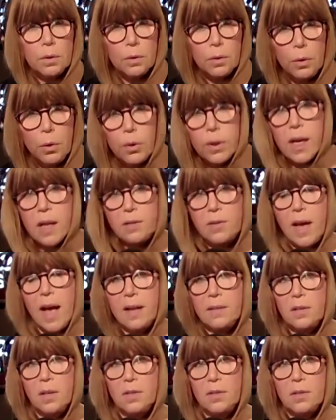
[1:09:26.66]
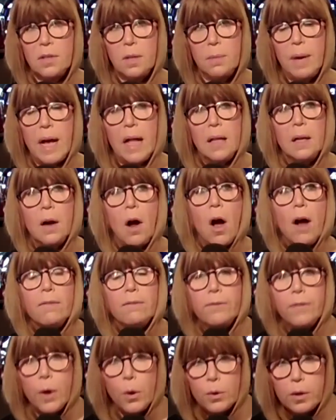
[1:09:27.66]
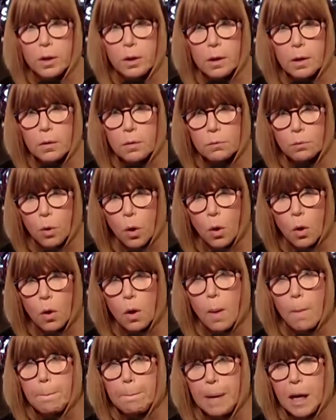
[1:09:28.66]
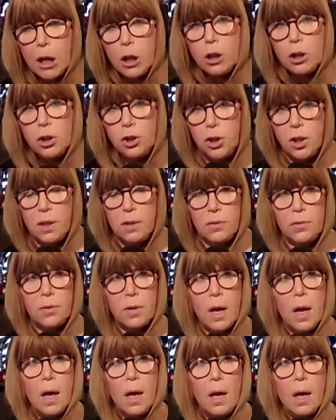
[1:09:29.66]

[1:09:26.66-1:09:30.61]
who gets access to the ballot, on voter roll purges.